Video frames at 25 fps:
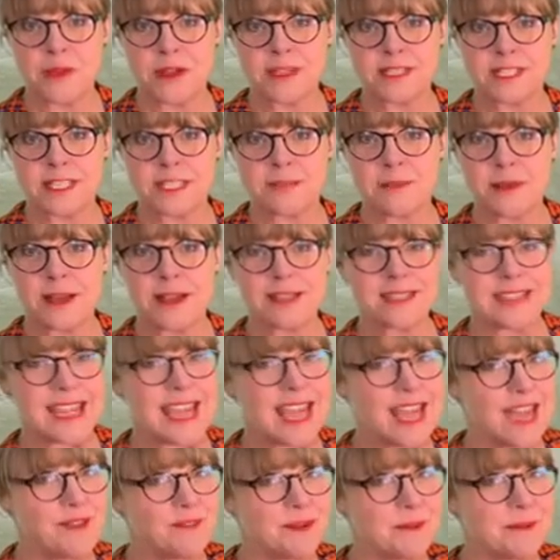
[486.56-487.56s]
brighter spells.
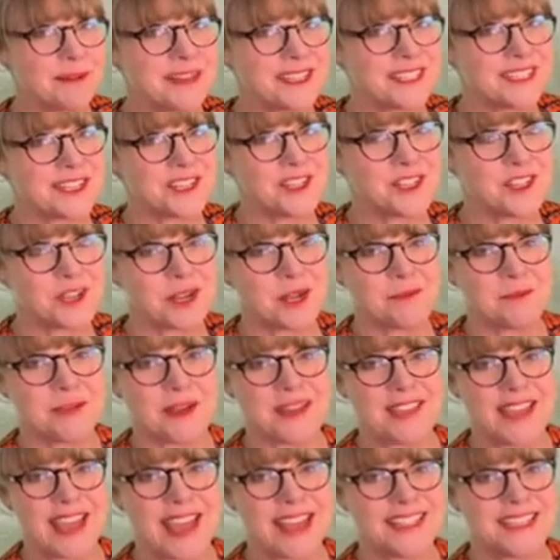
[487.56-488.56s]
Even a bit of sunshine
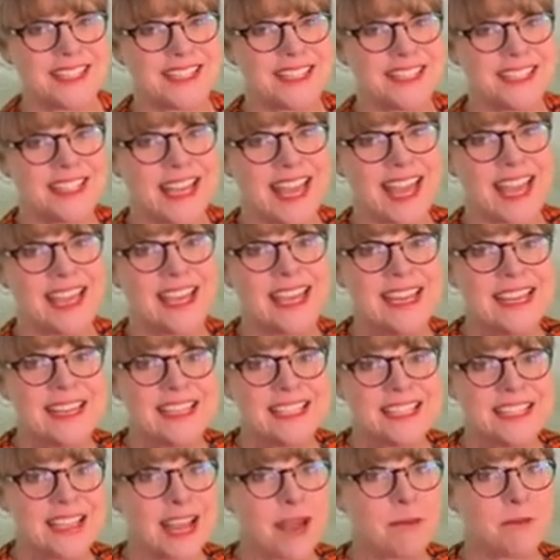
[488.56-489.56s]
by the end of the day.
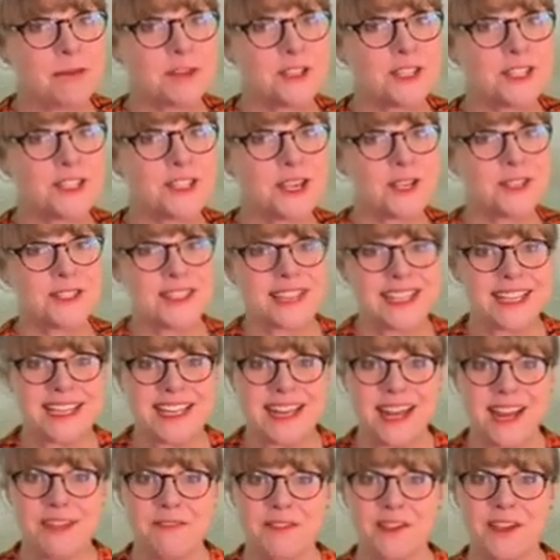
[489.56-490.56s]
Temperatures, though,
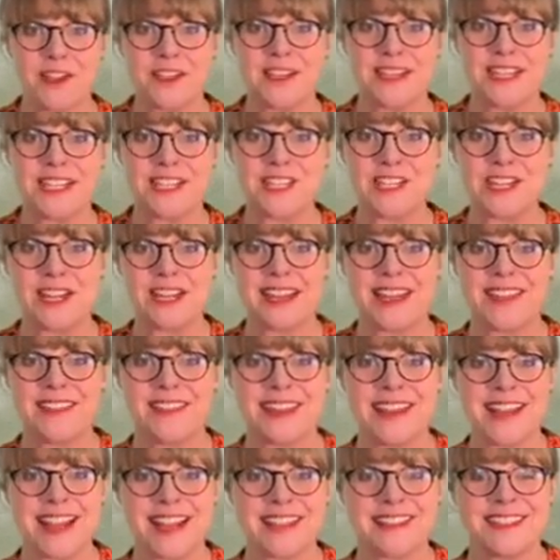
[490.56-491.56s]
significantly chillier
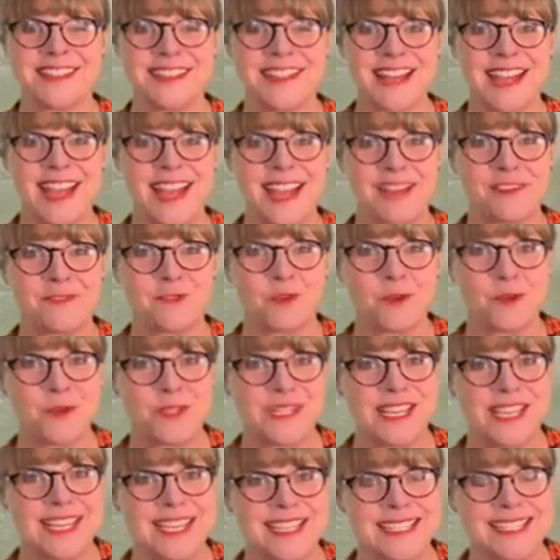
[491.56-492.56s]
than yesterday at
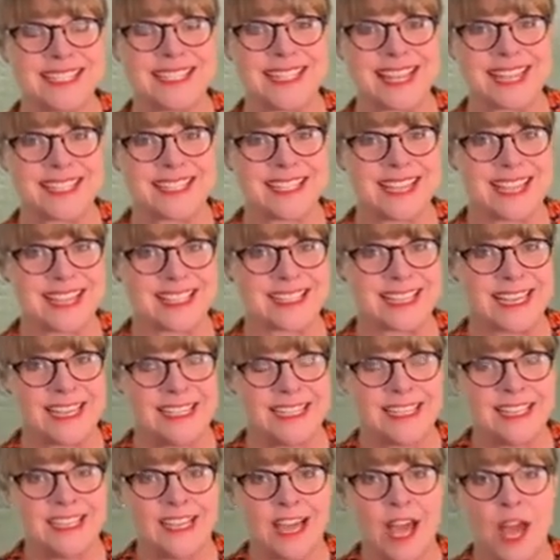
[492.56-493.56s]
14 Celsius.
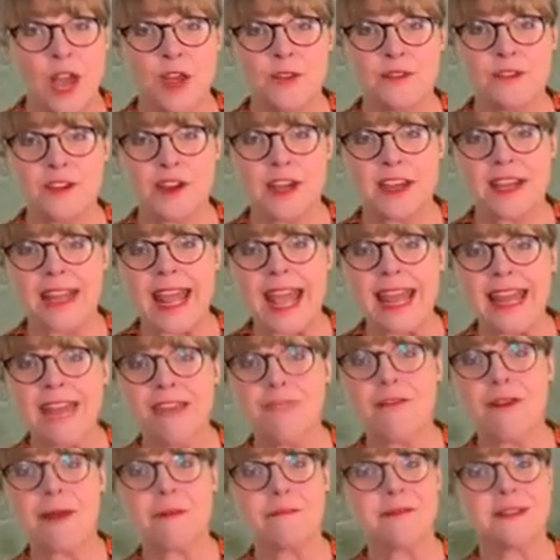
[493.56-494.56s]
Overnight, any
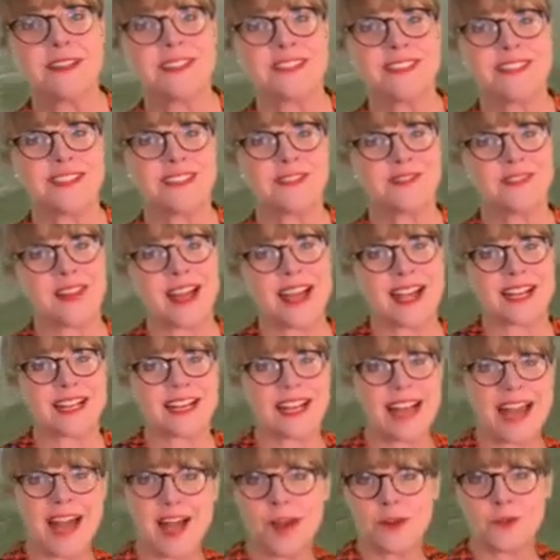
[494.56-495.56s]
remnants of that
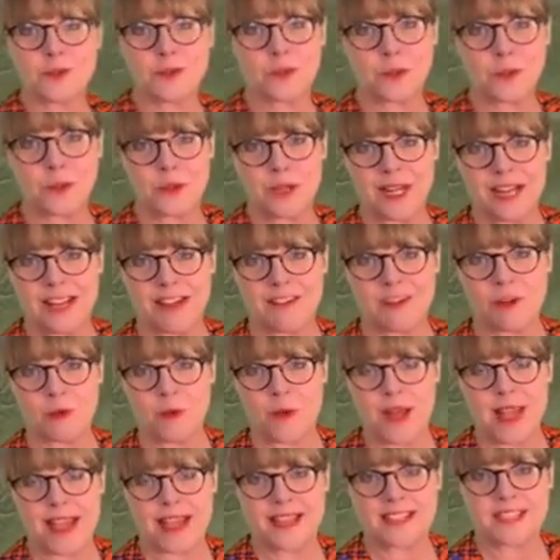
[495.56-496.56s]
cloud will clear
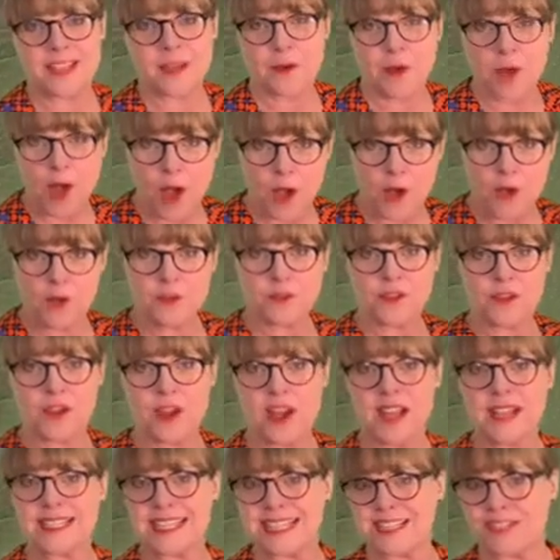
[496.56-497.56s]
away. So
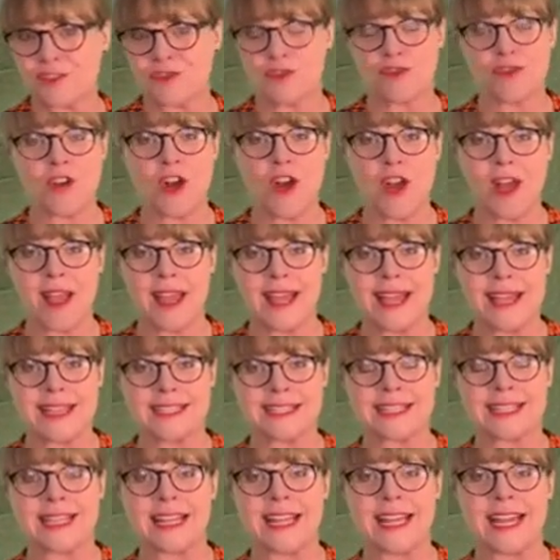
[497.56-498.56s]
overnight, it's dry,
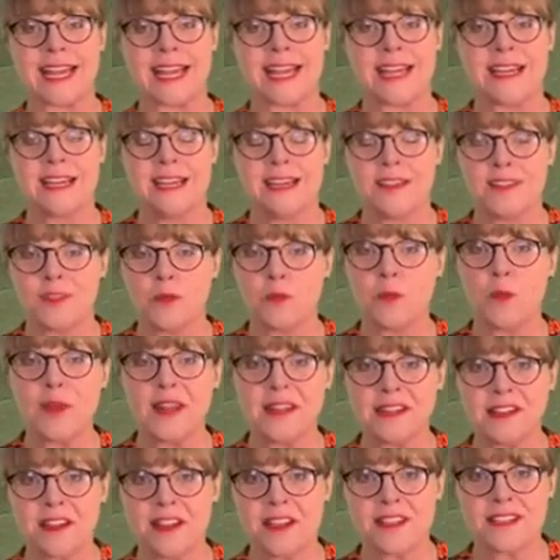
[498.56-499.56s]
it's clear. The
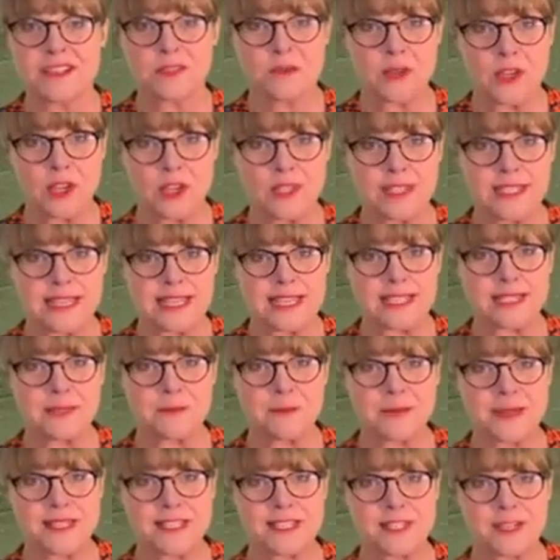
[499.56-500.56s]
wind lights, we could see
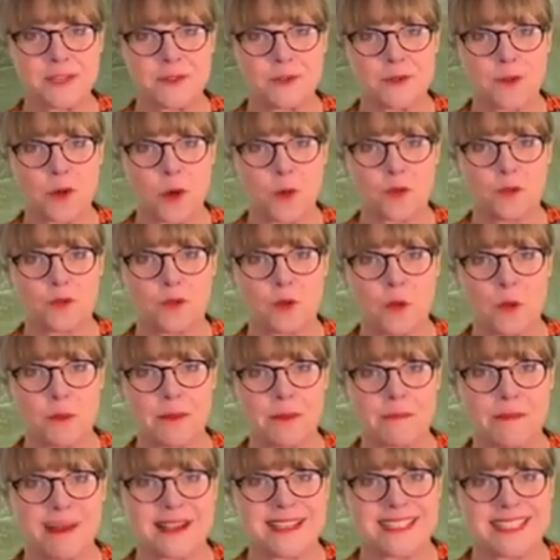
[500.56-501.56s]
some mist and fog
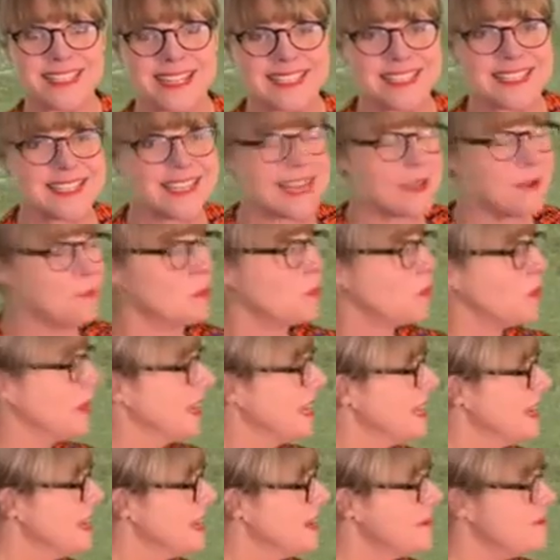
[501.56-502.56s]
forming by Saturday
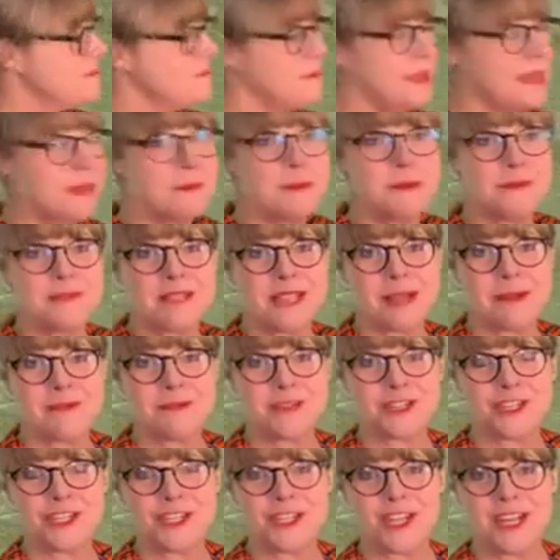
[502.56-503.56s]
morning. Minimum
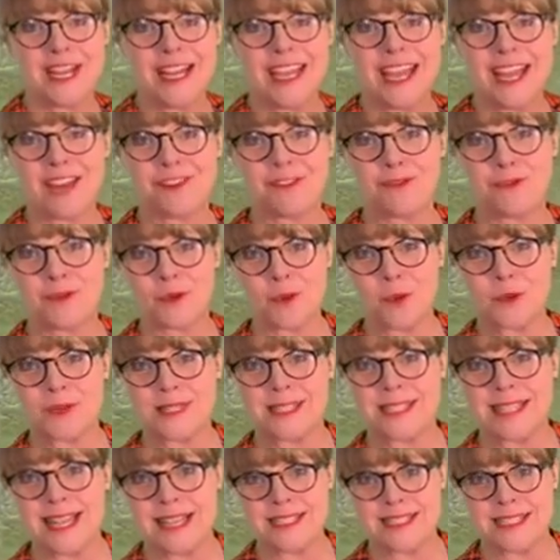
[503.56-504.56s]
temperature chilly at 4
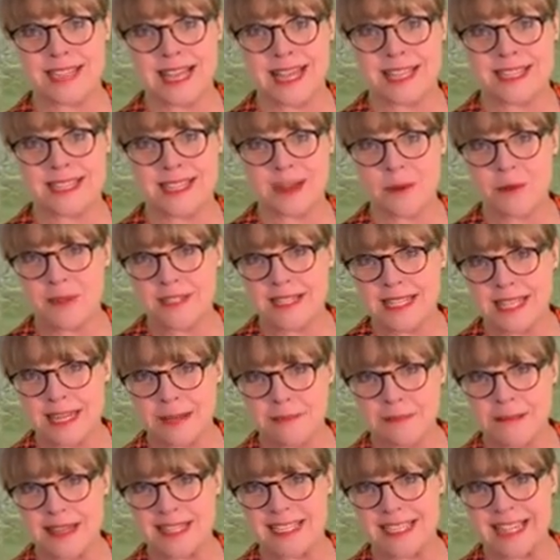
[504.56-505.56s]
Celsius. Now, once
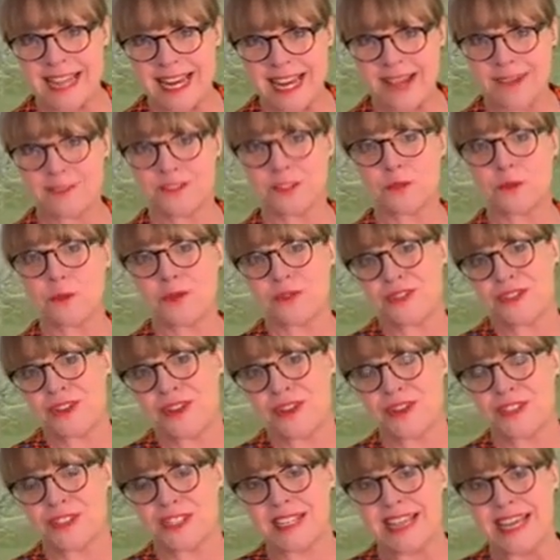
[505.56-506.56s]
any mist lifts, we'll
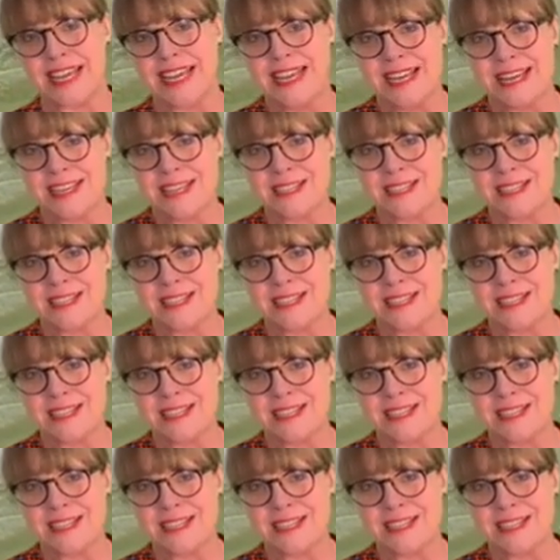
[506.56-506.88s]
start to see